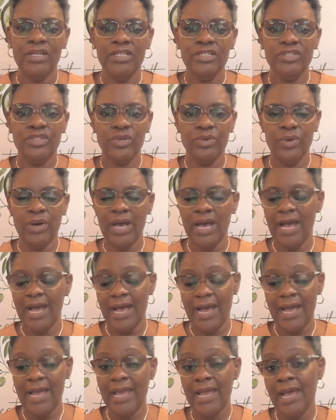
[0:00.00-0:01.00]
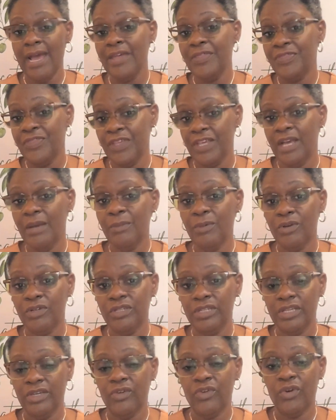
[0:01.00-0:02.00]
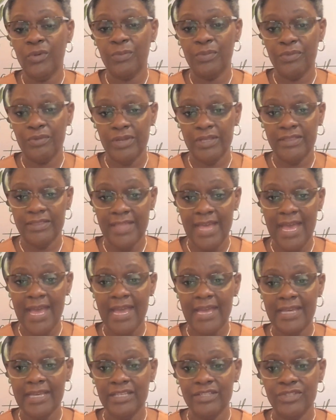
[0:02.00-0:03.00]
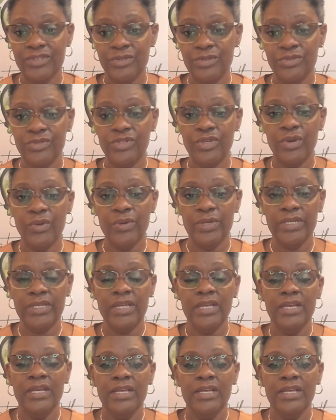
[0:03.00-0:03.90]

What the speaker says: So I think I'm going to incorporate that into showing